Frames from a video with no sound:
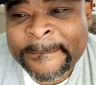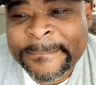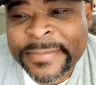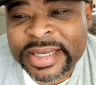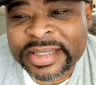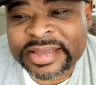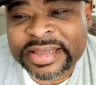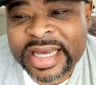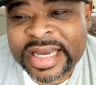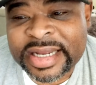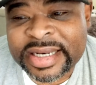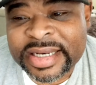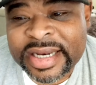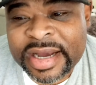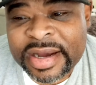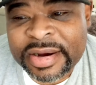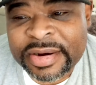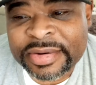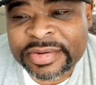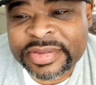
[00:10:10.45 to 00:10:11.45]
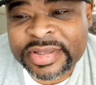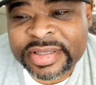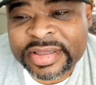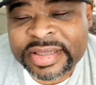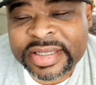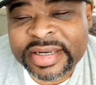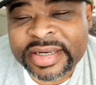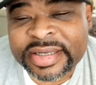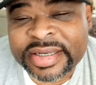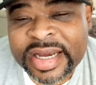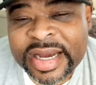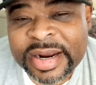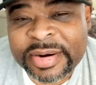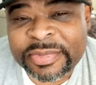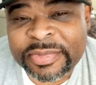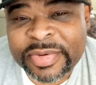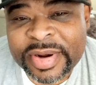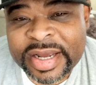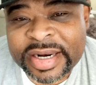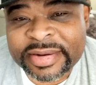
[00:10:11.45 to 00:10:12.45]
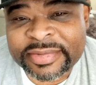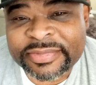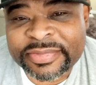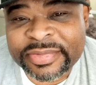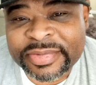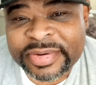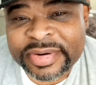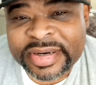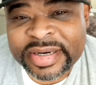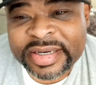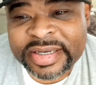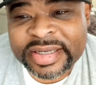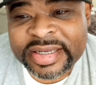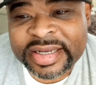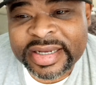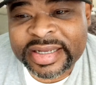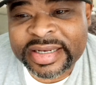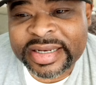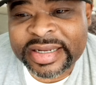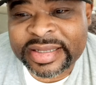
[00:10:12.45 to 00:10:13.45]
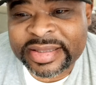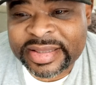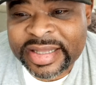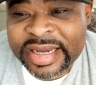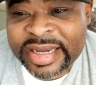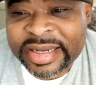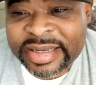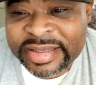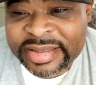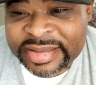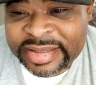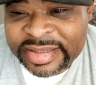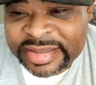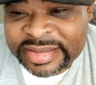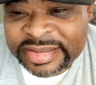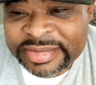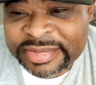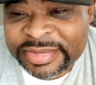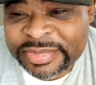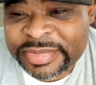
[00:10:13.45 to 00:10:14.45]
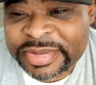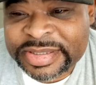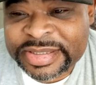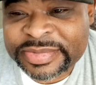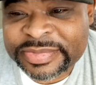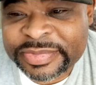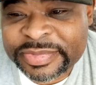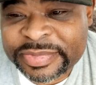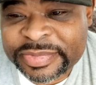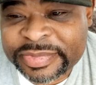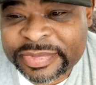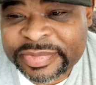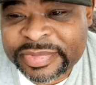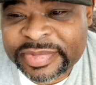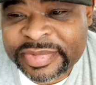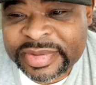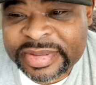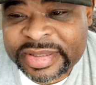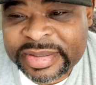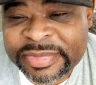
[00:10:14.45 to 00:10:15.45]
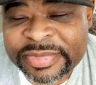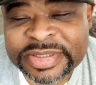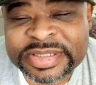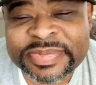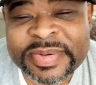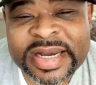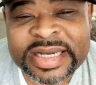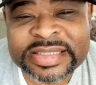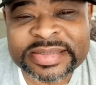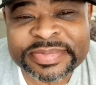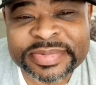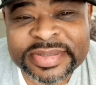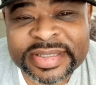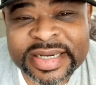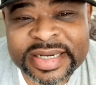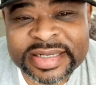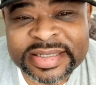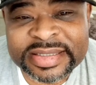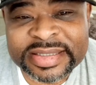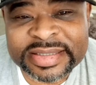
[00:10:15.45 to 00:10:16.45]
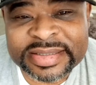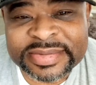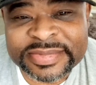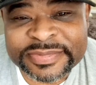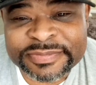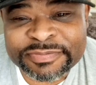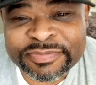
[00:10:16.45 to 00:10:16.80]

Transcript: but they know that they're not ready for it, and they're doing what's the responsible thing to do,